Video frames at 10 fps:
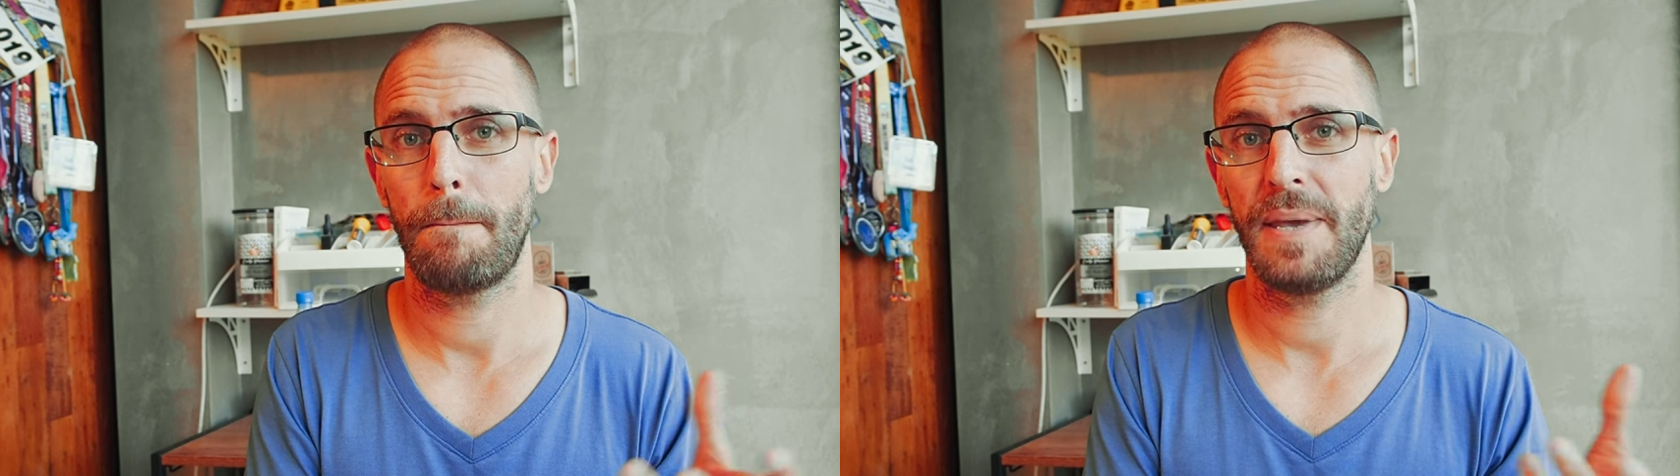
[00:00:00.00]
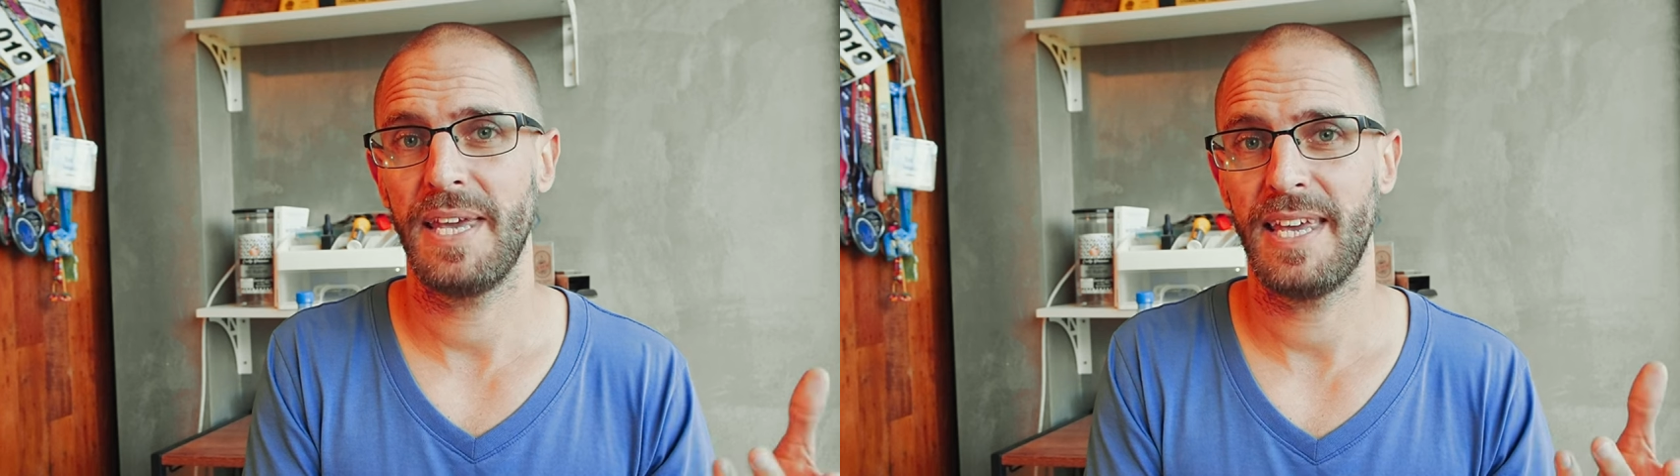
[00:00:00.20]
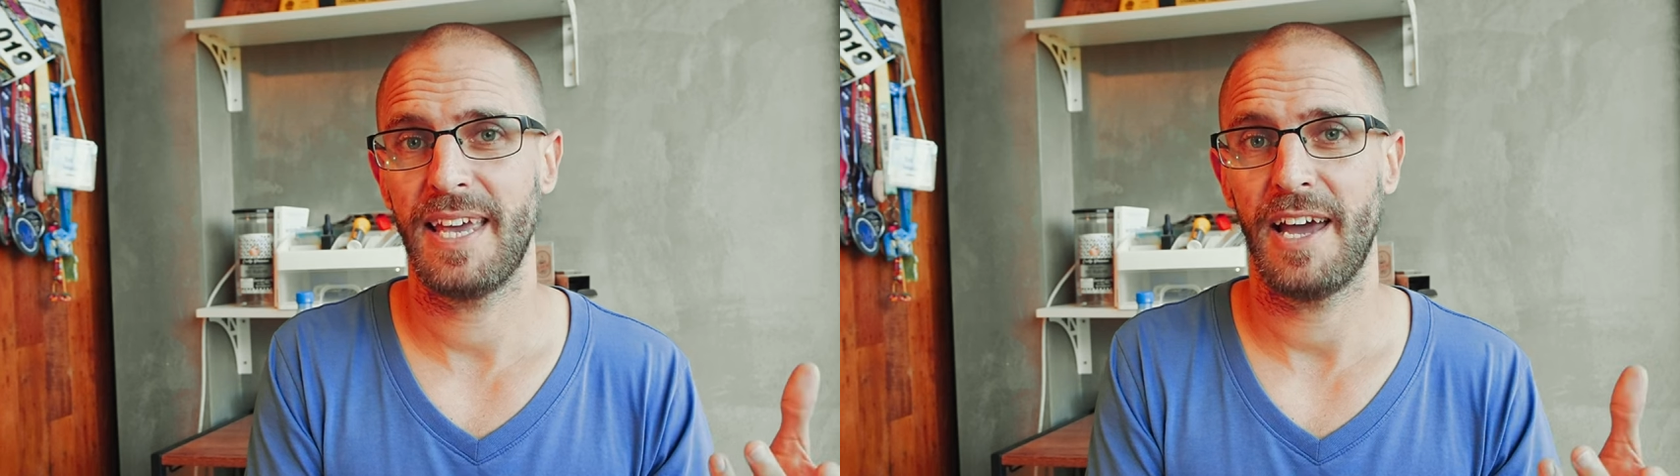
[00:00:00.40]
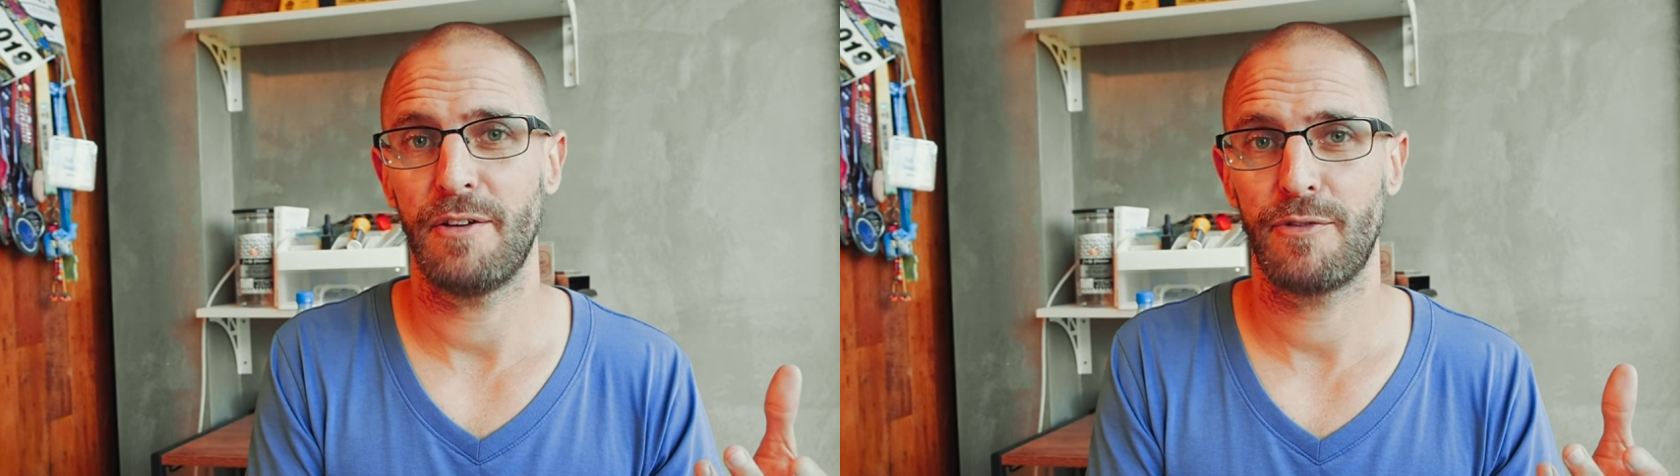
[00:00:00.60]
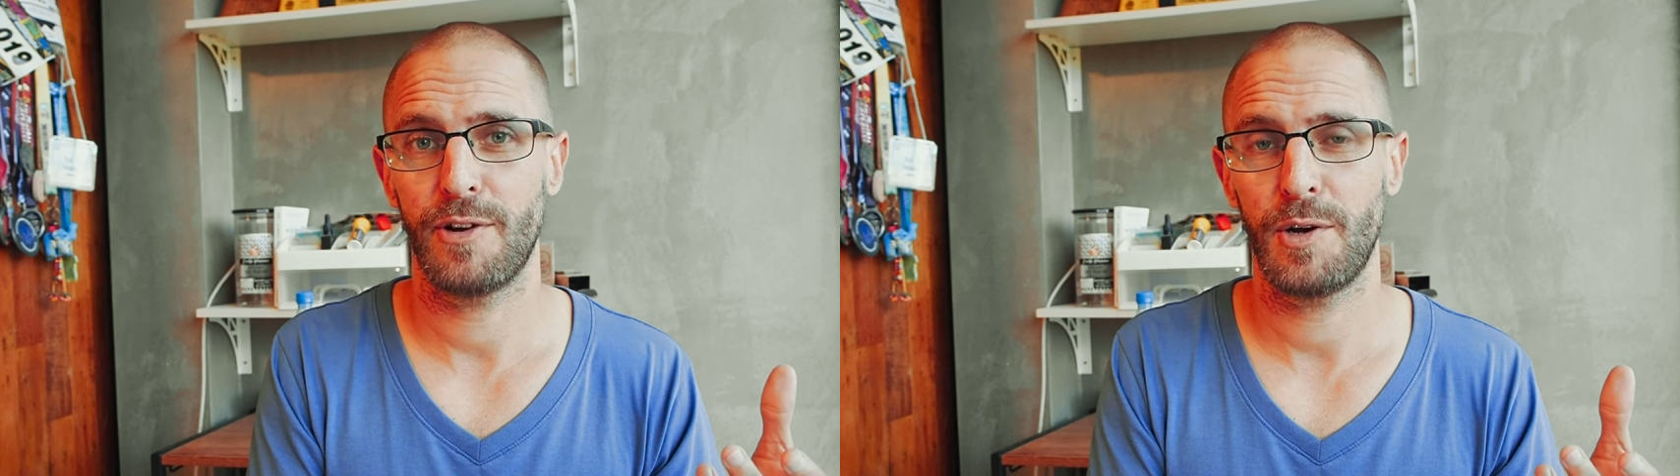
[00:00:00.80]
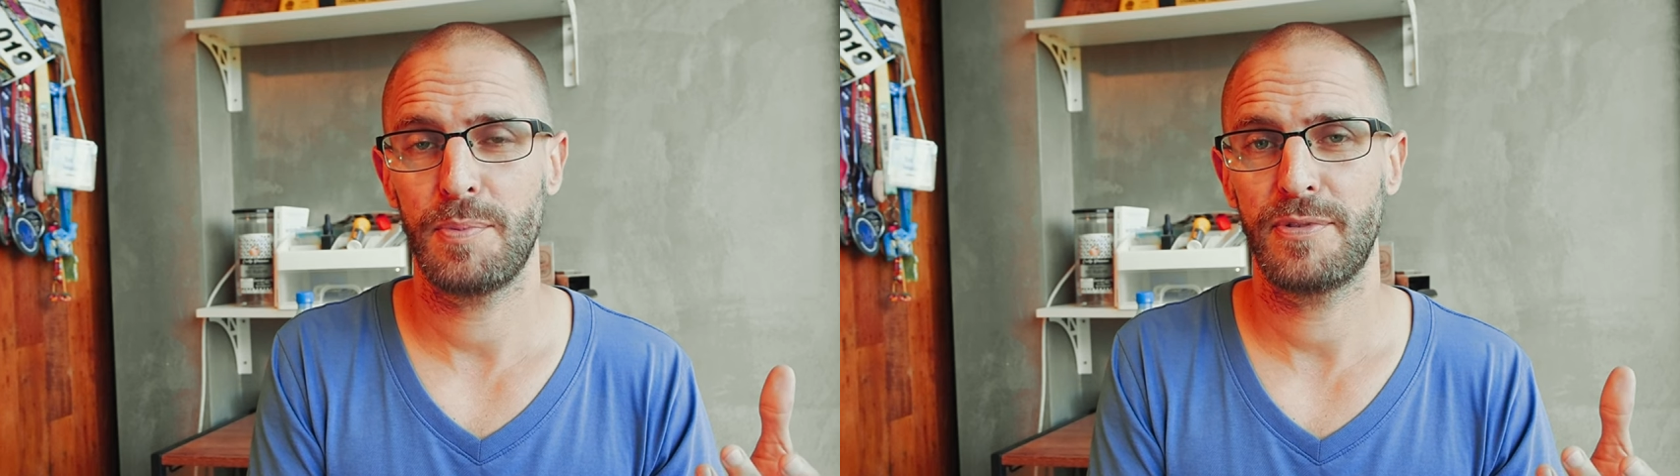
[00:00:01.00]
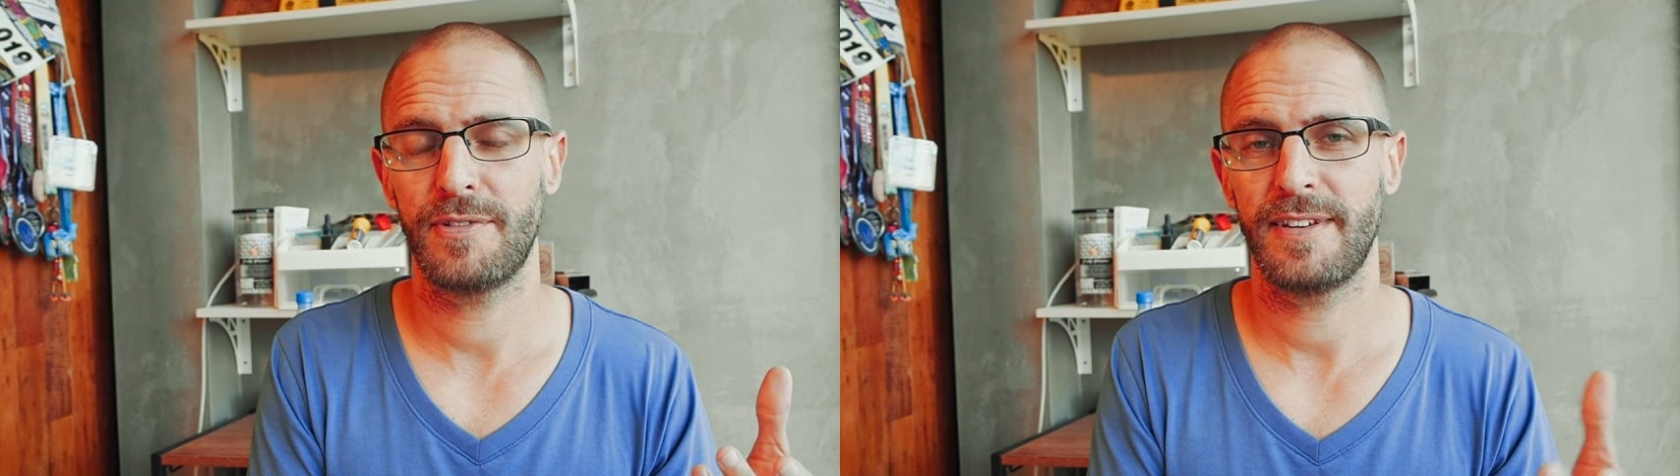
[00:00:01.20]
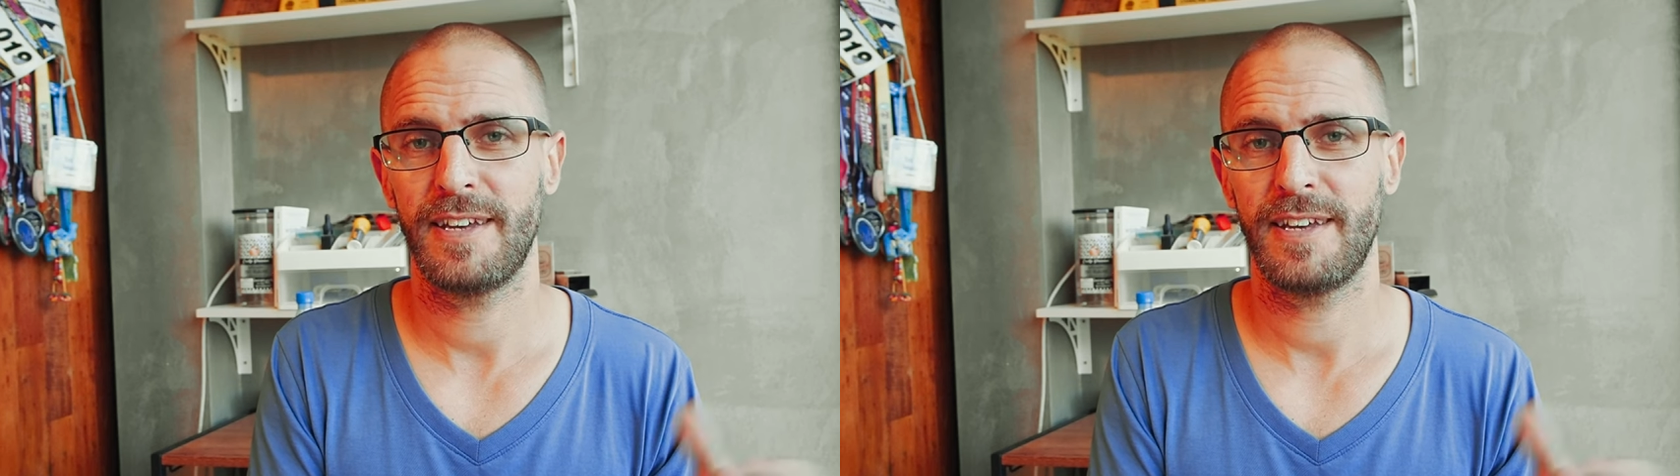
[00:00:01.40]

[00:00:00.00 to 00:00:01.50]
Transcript: pee envelopes.